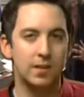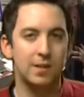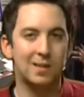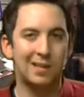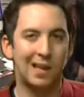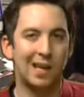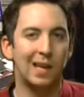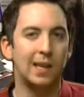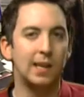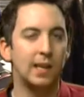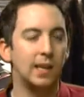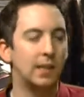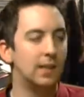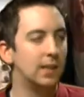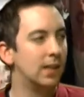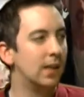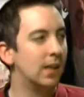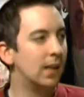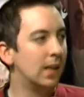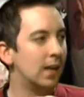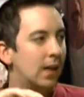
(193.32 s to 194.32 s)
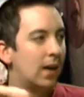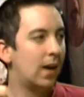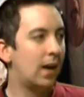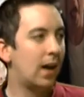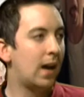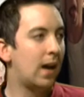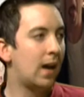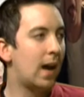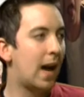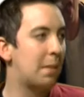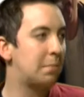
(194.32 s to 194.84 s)
clean
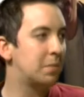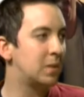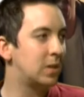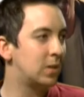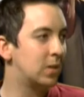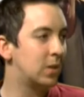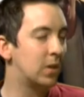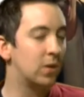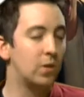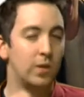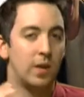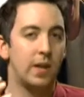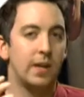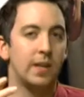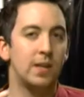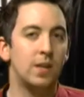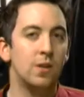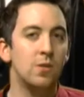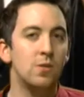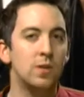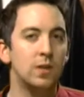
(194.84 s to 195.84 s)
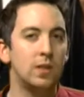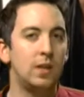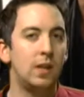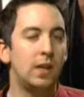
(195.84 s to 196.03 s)
app store, unlike Google,